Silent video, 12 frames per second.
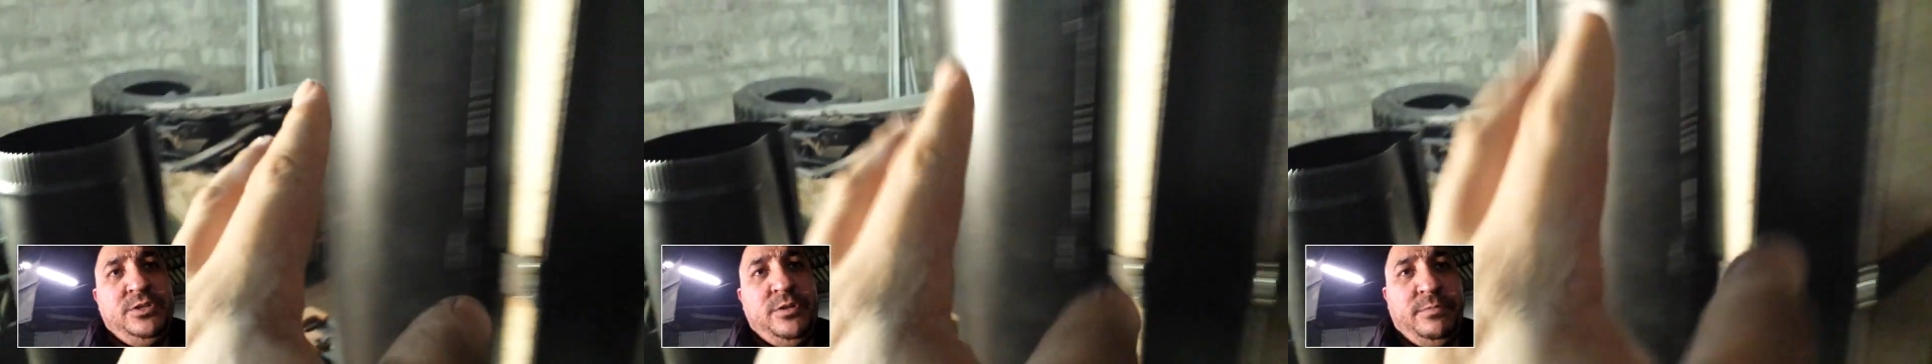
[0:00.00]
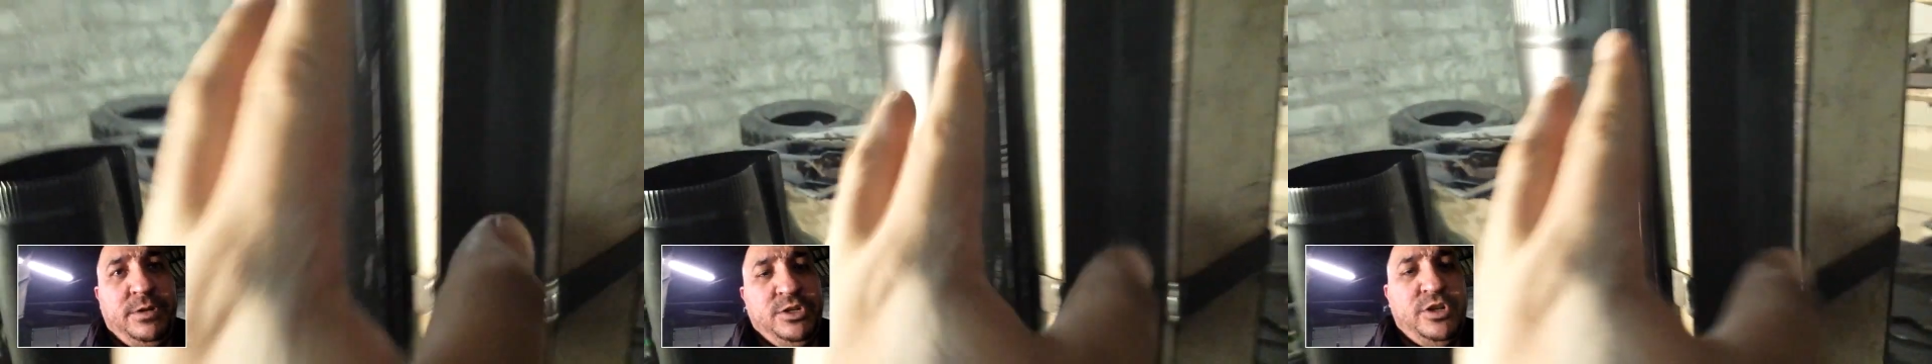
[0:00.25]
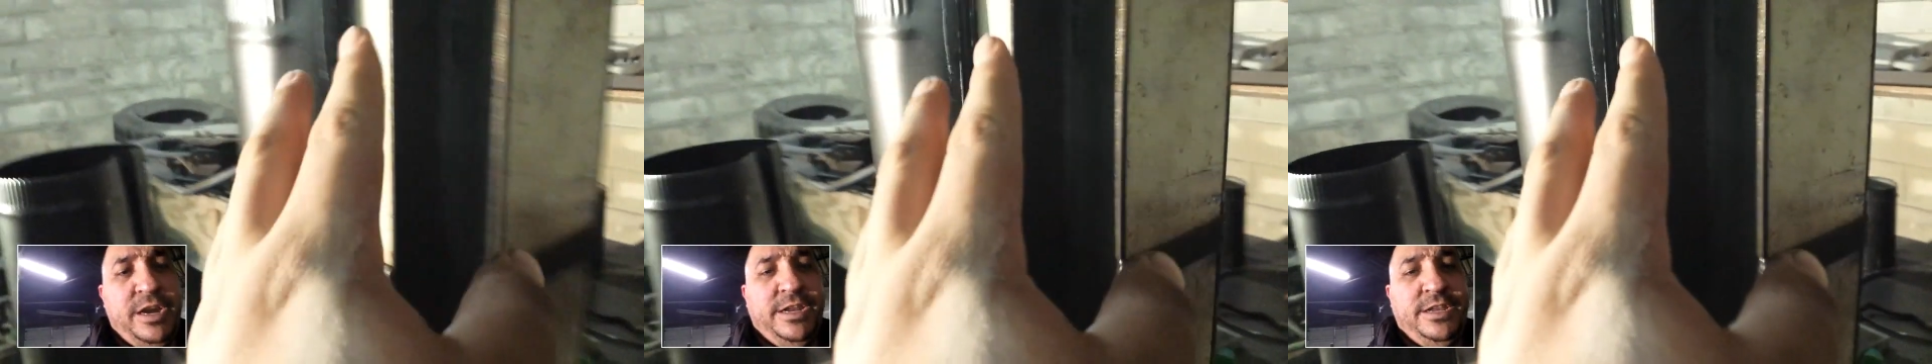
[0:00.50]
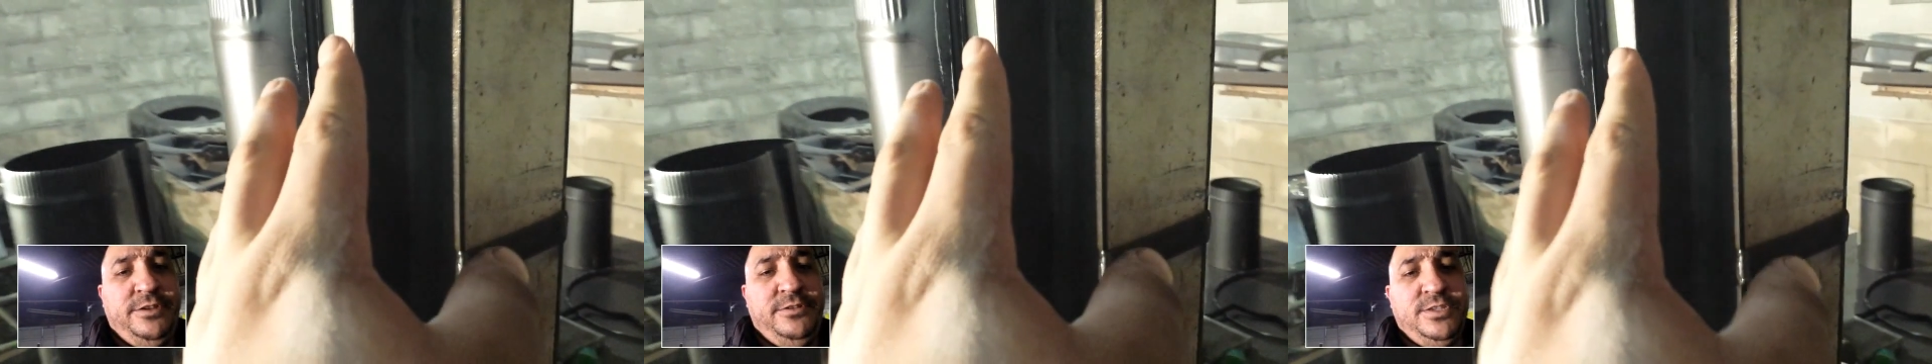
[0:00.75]
So I'm going to try to
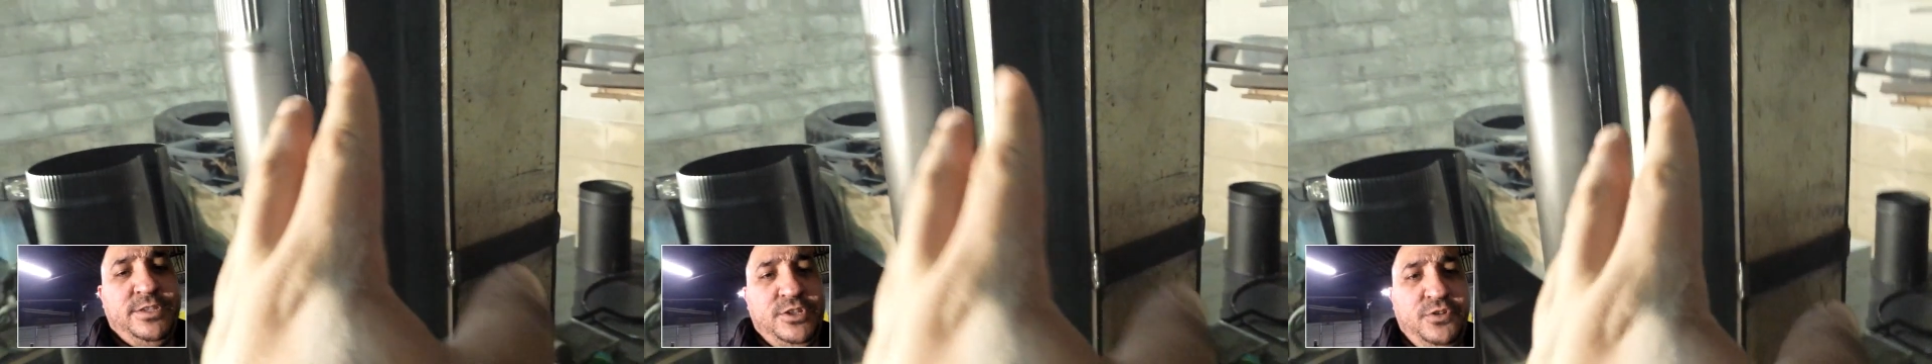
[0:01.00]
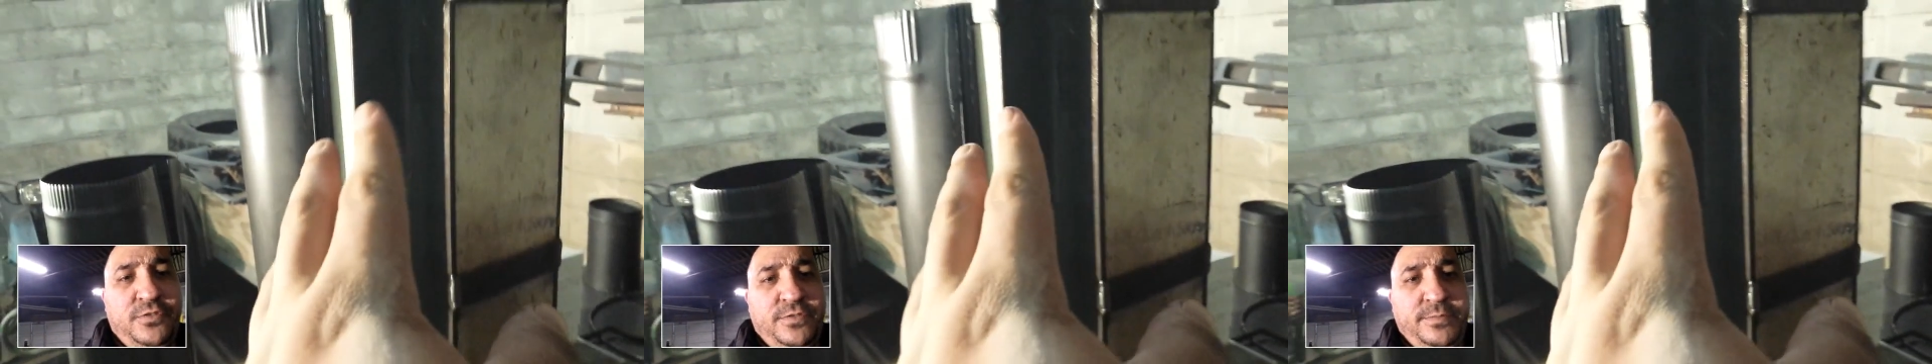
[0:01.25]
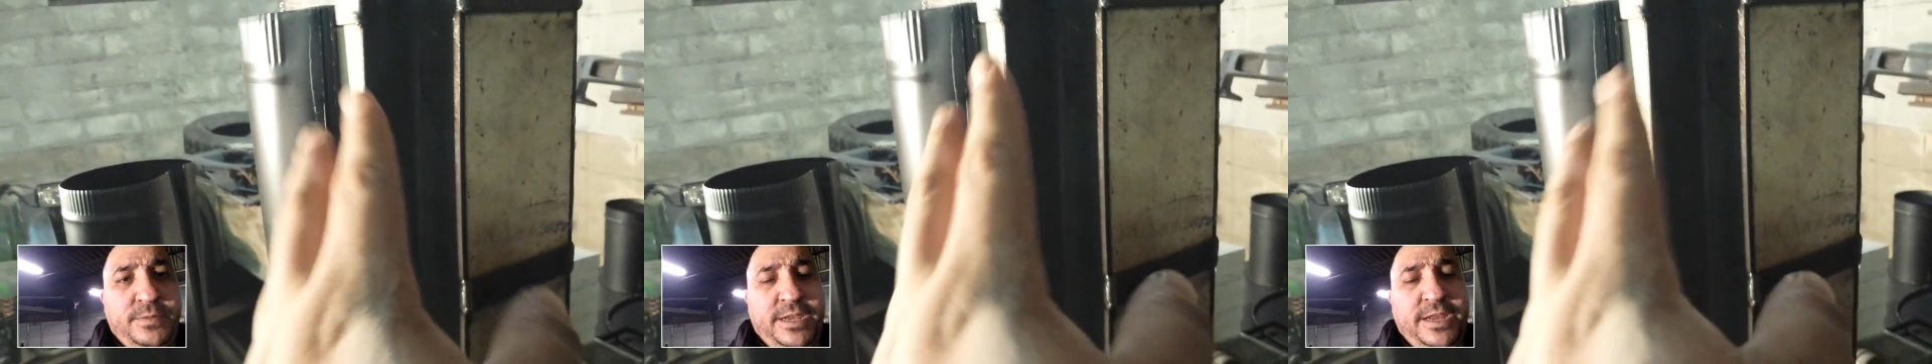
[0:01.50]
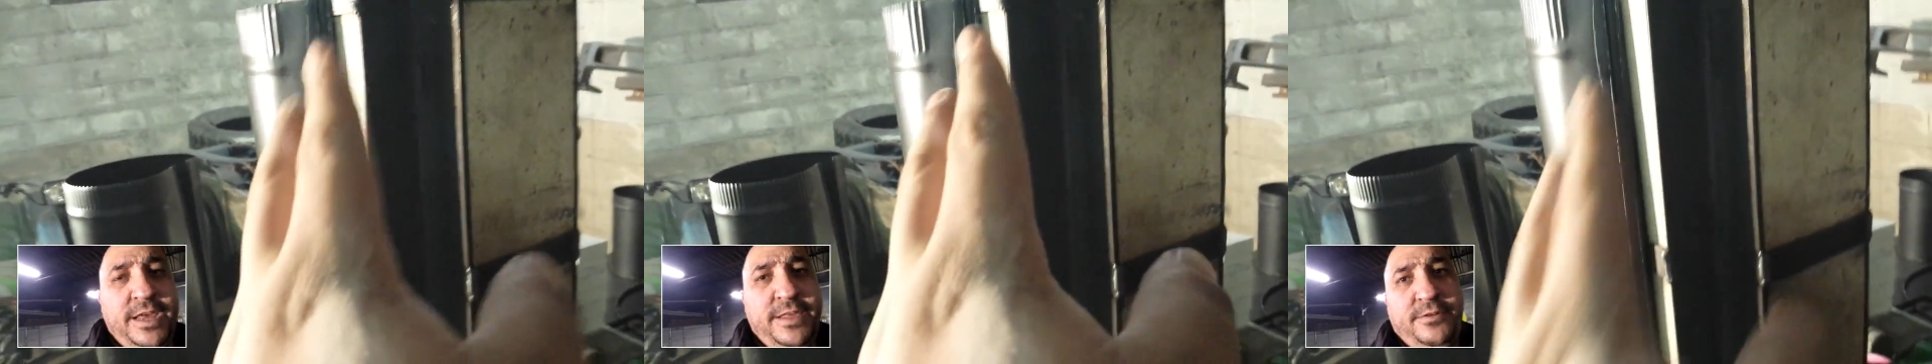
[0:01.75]
use the two of them
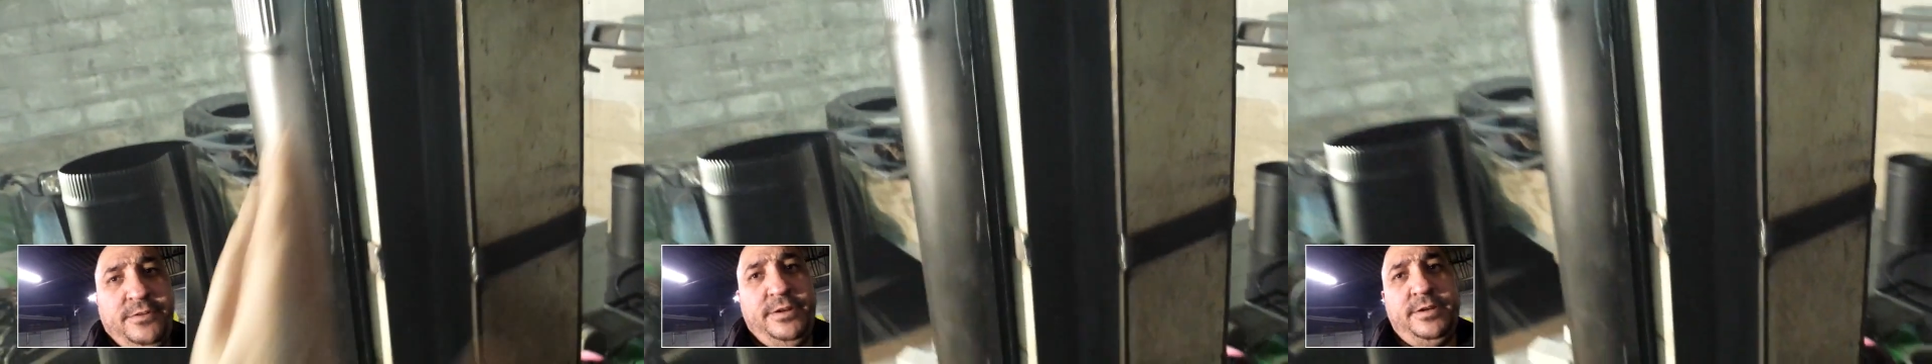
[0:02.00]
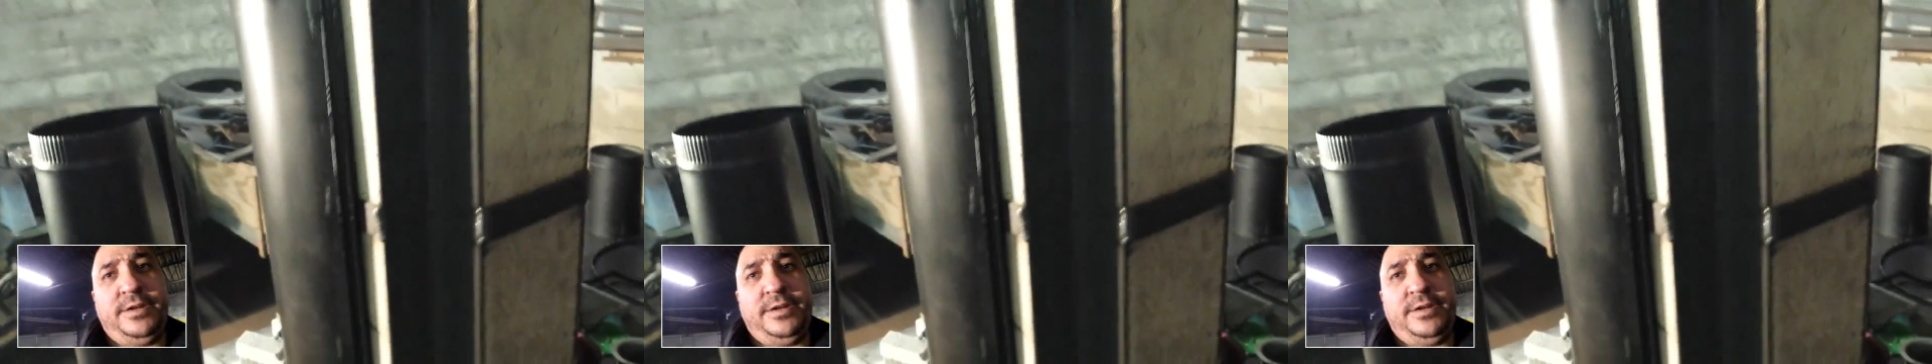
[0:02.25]
together and,